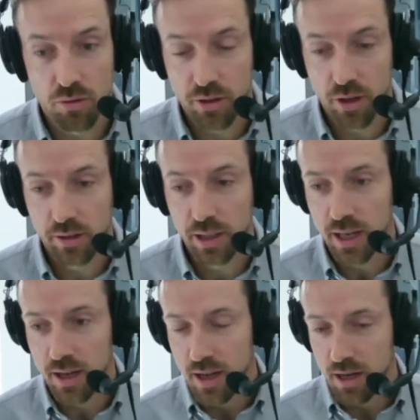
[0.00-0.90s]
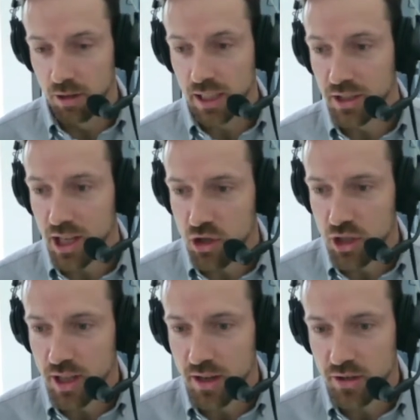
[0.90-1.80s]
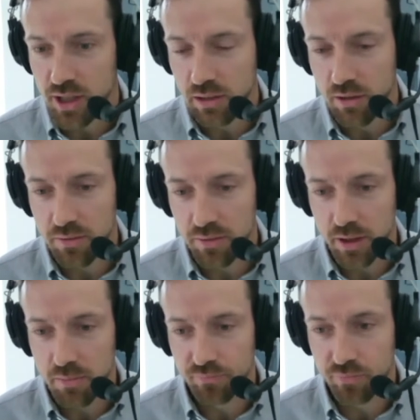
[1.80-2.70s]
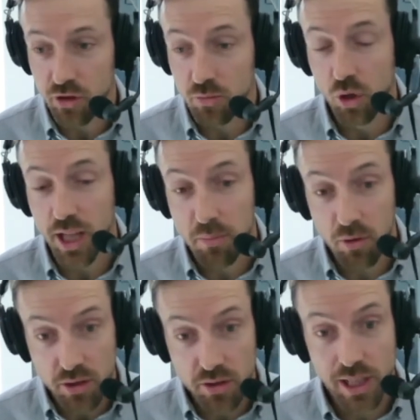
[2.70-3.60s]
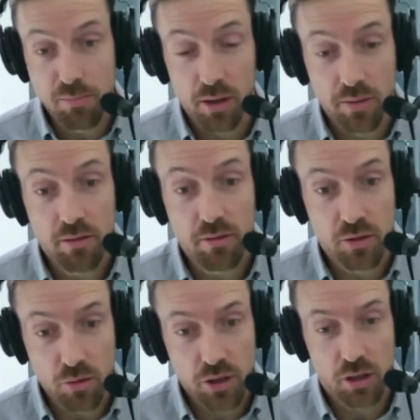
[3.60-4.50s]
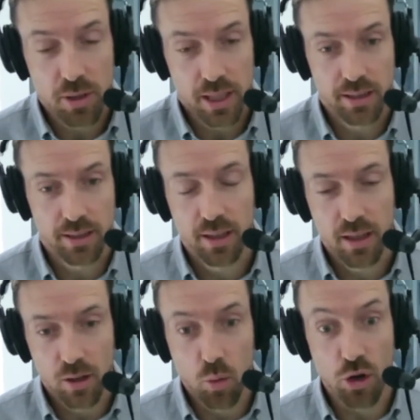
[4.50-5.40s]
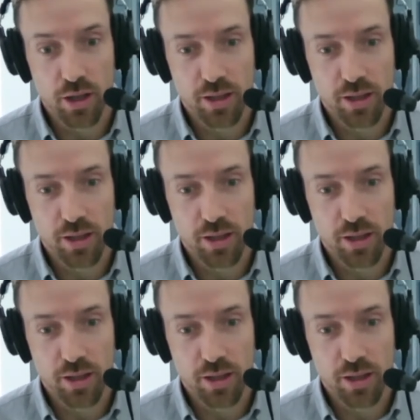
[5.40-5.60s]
So really encouraging there to see a lot of small enterprises led by veterans also being awarded.